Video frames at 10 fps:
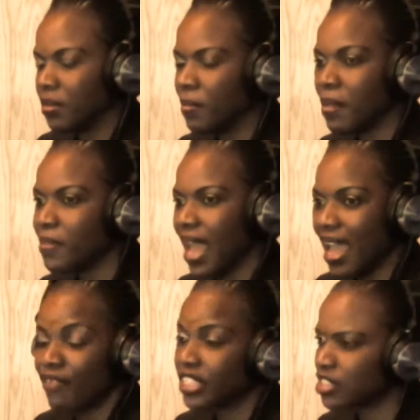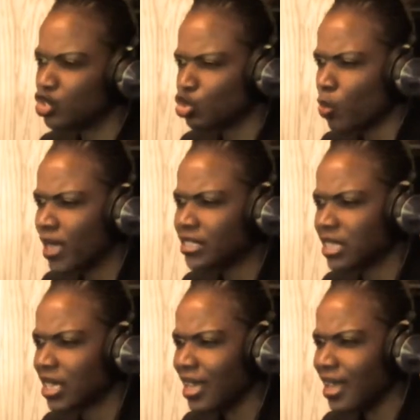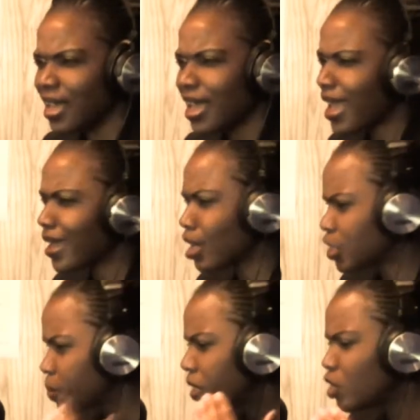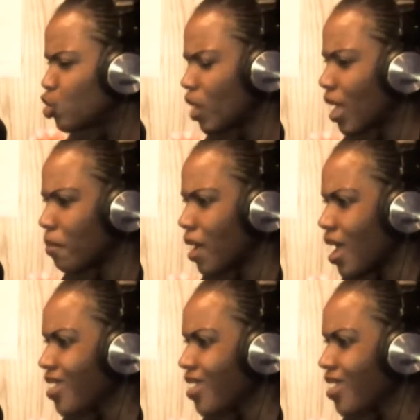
maybe I have a situation, and I speak to Him.